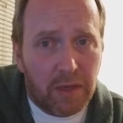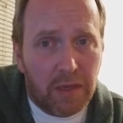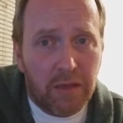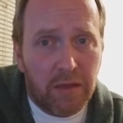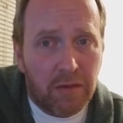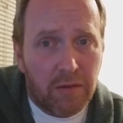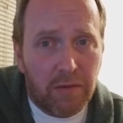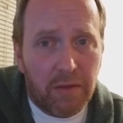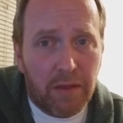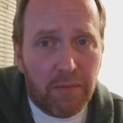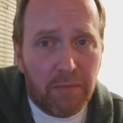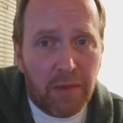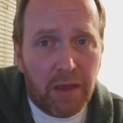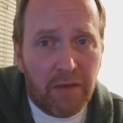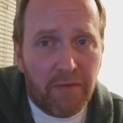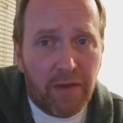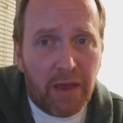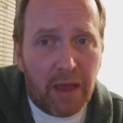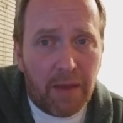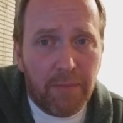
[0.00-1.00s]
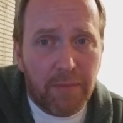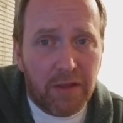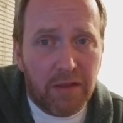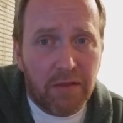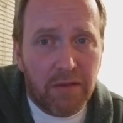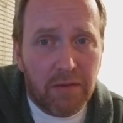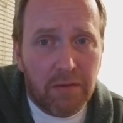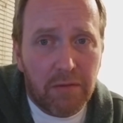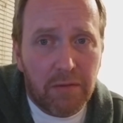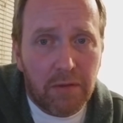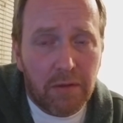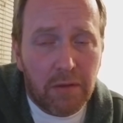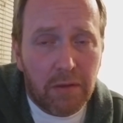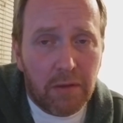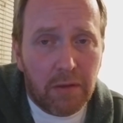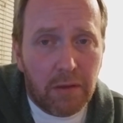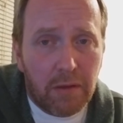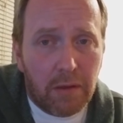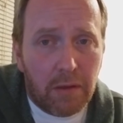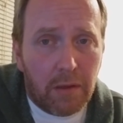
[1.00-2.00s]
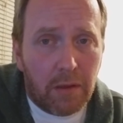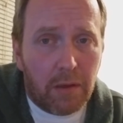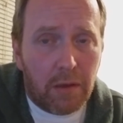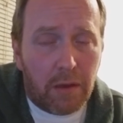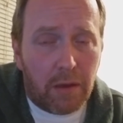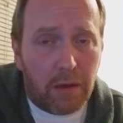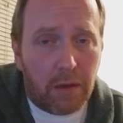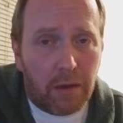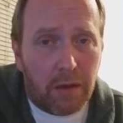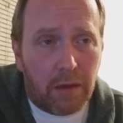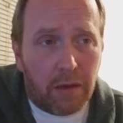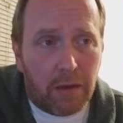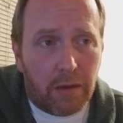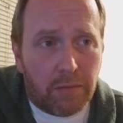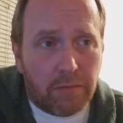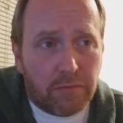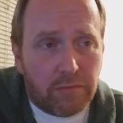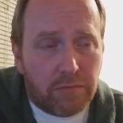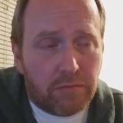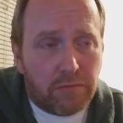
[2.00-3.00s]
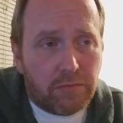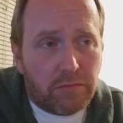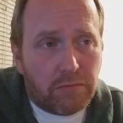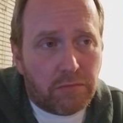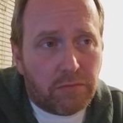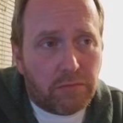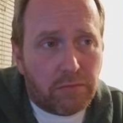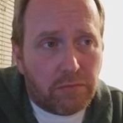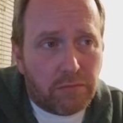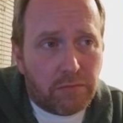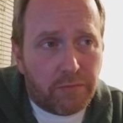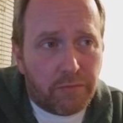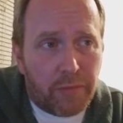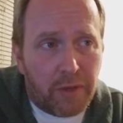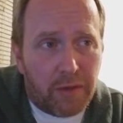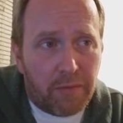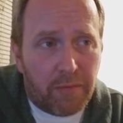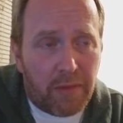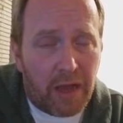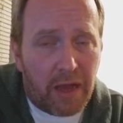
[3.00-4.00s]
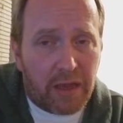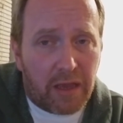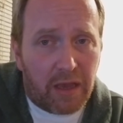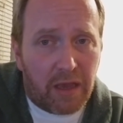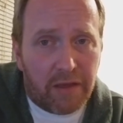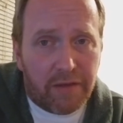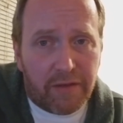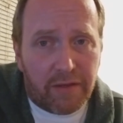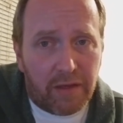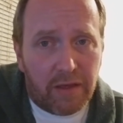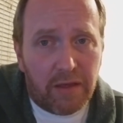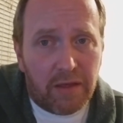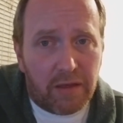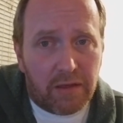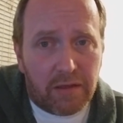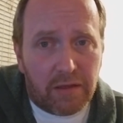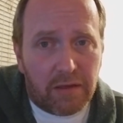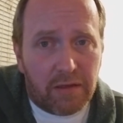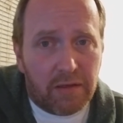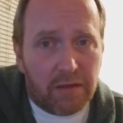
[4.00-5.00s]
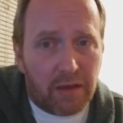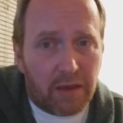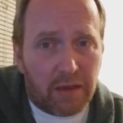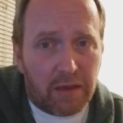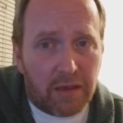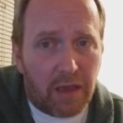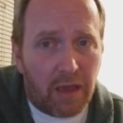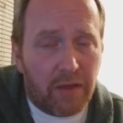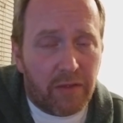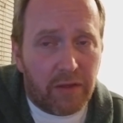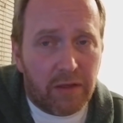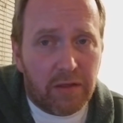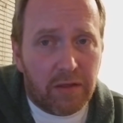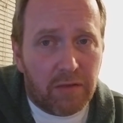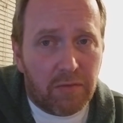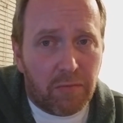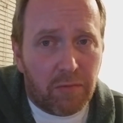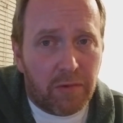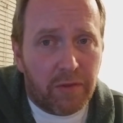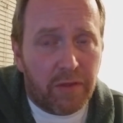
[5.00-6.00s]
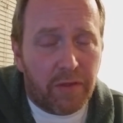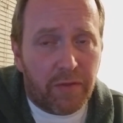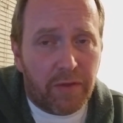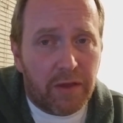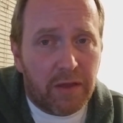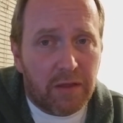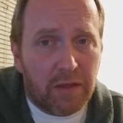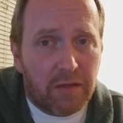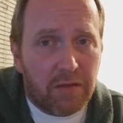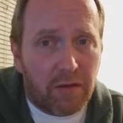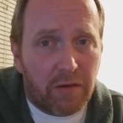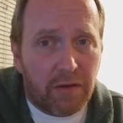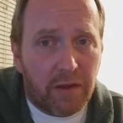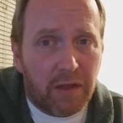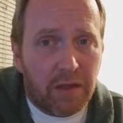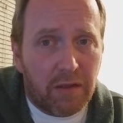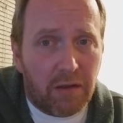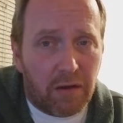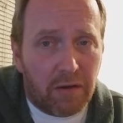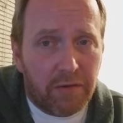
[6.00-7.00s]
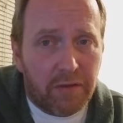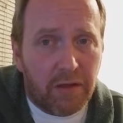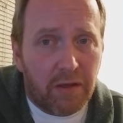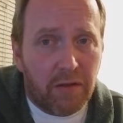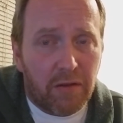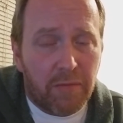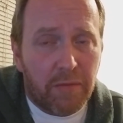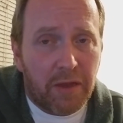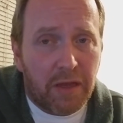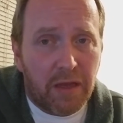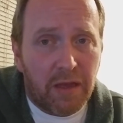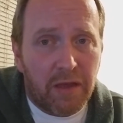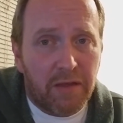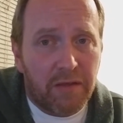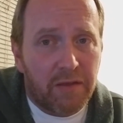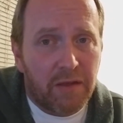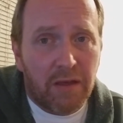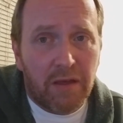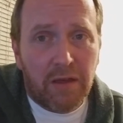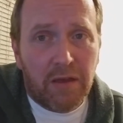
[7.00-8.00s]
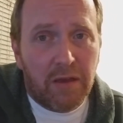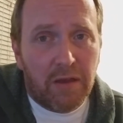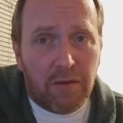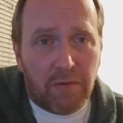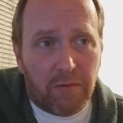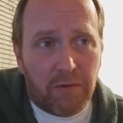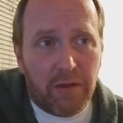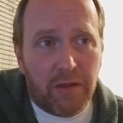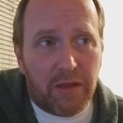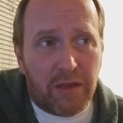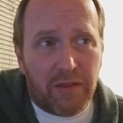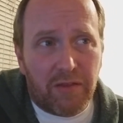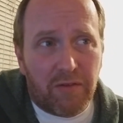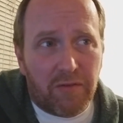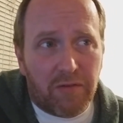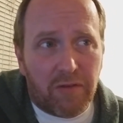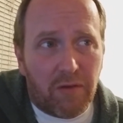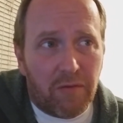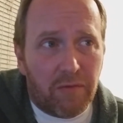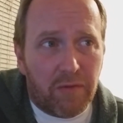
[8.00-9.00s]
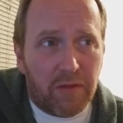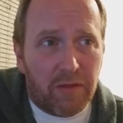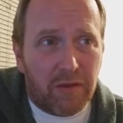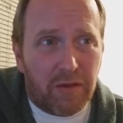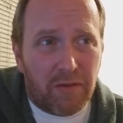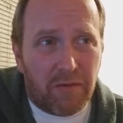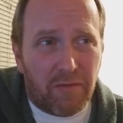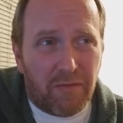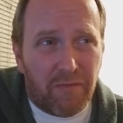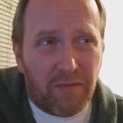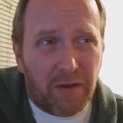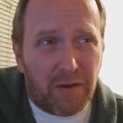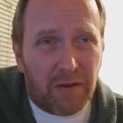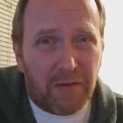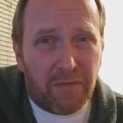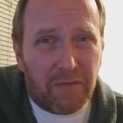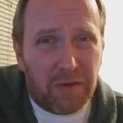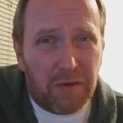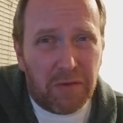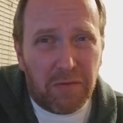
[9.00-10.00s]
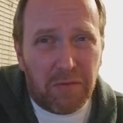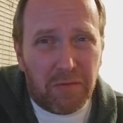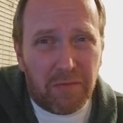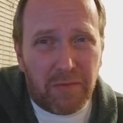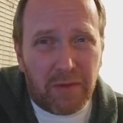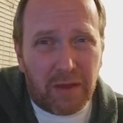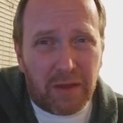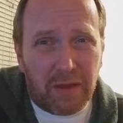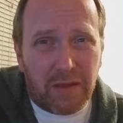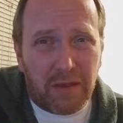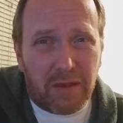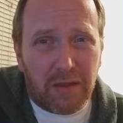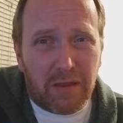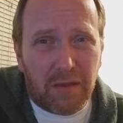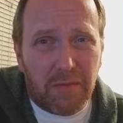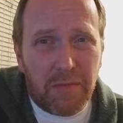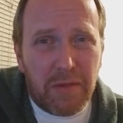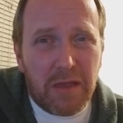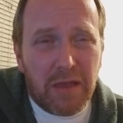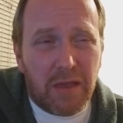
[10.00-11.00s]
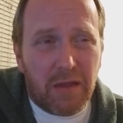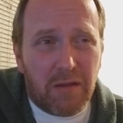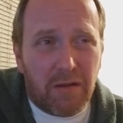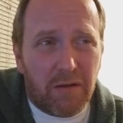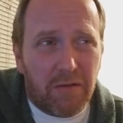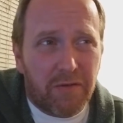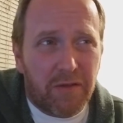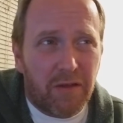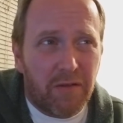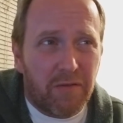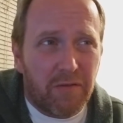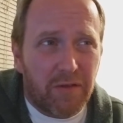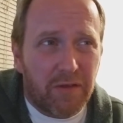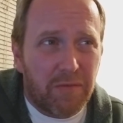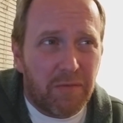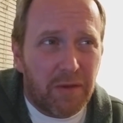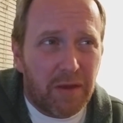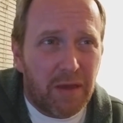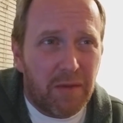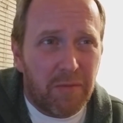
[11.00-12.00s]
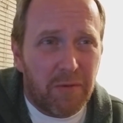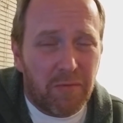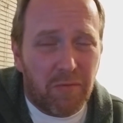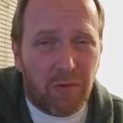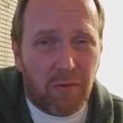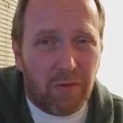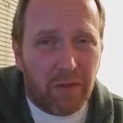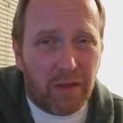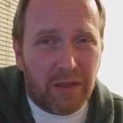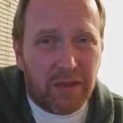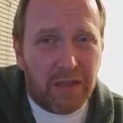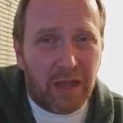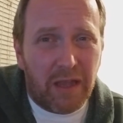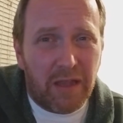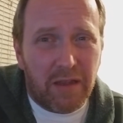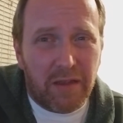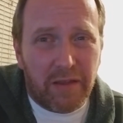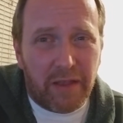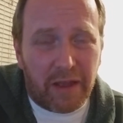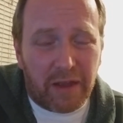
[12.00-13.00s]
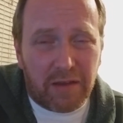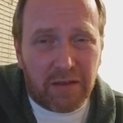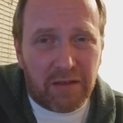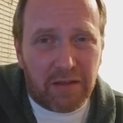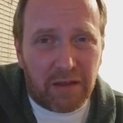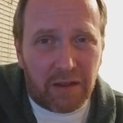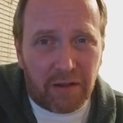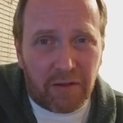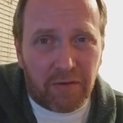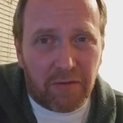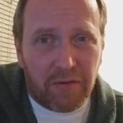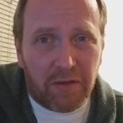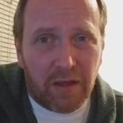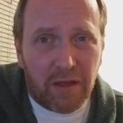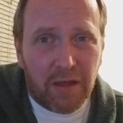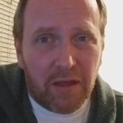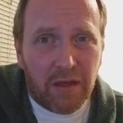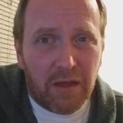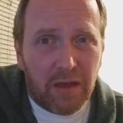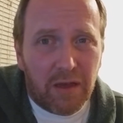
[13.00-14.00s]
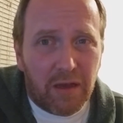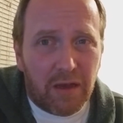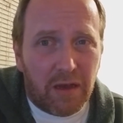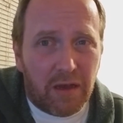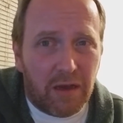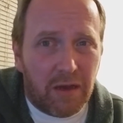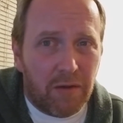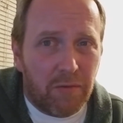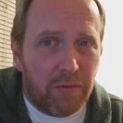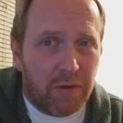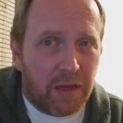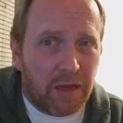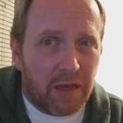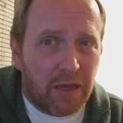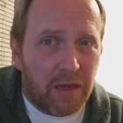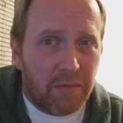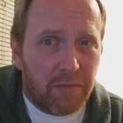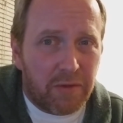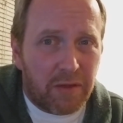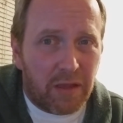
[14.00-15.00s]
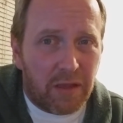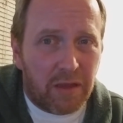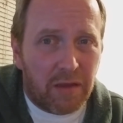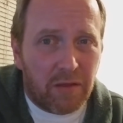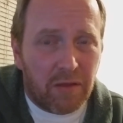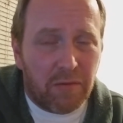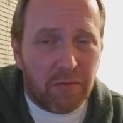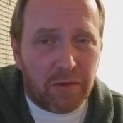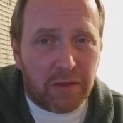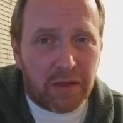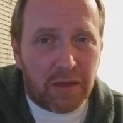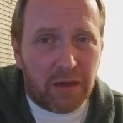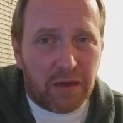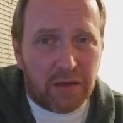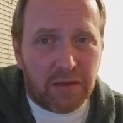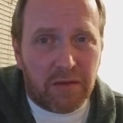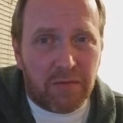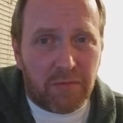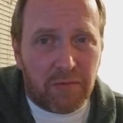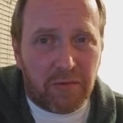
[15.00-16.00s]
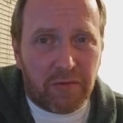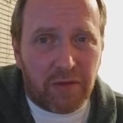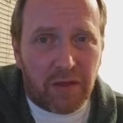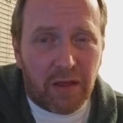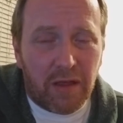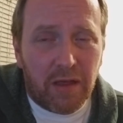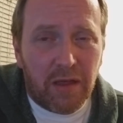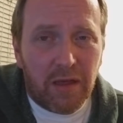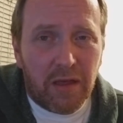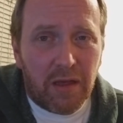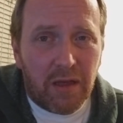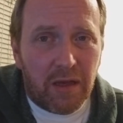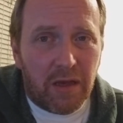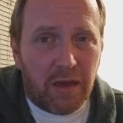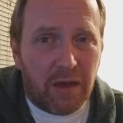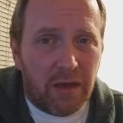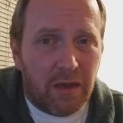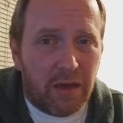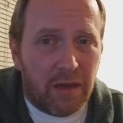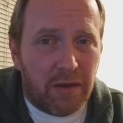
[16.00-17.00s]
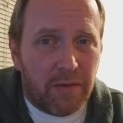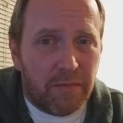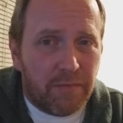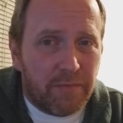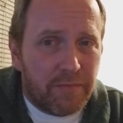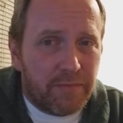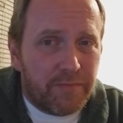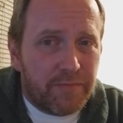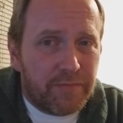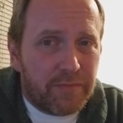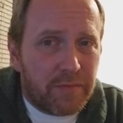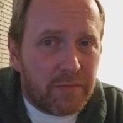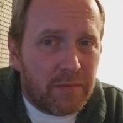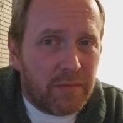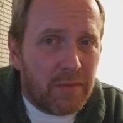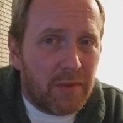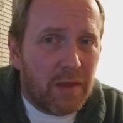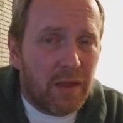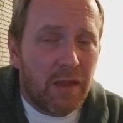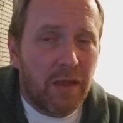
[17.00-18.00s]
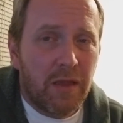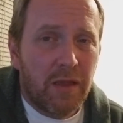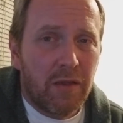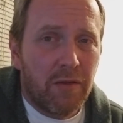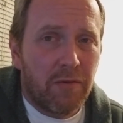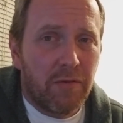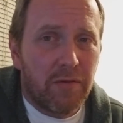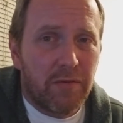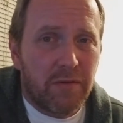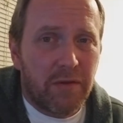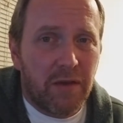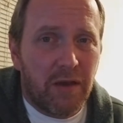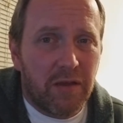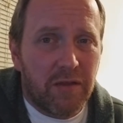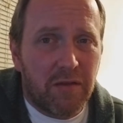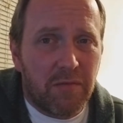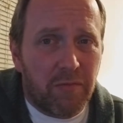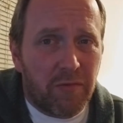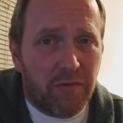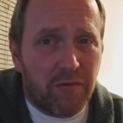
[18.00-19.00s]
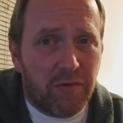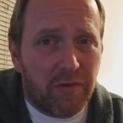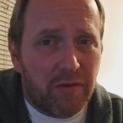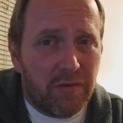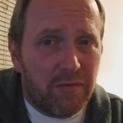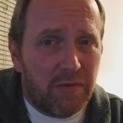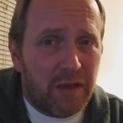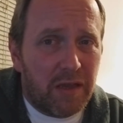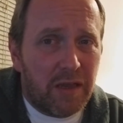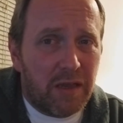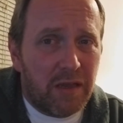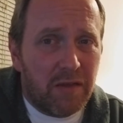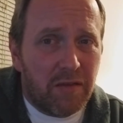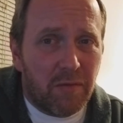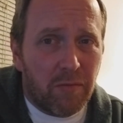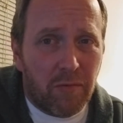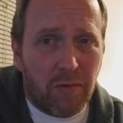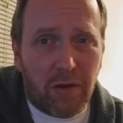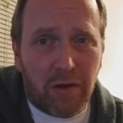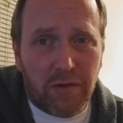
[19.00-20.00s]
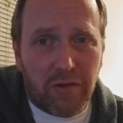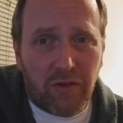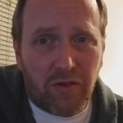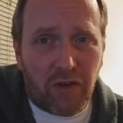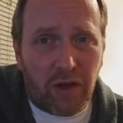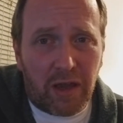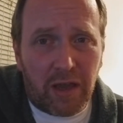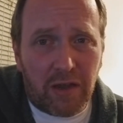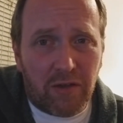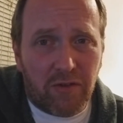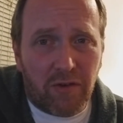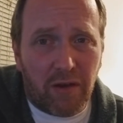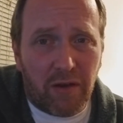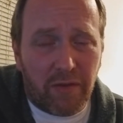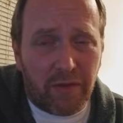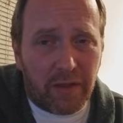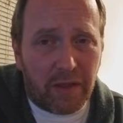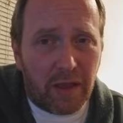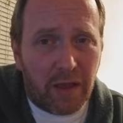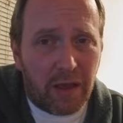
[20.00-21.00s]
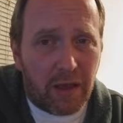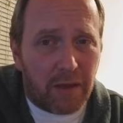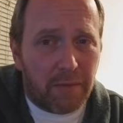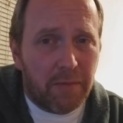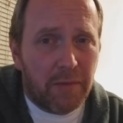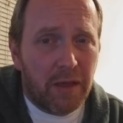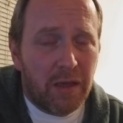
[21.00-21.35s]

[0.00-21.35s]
you know, that may have happened. Um, but my guess is is that yeah, this is one of the things that's hurt Guitar Center because really there's only you know very few. To me, Guitar Center is becoming more like dated like Sears uh, when it comes to dealing with customers. Um, you know, customers' needs and wants change all the time.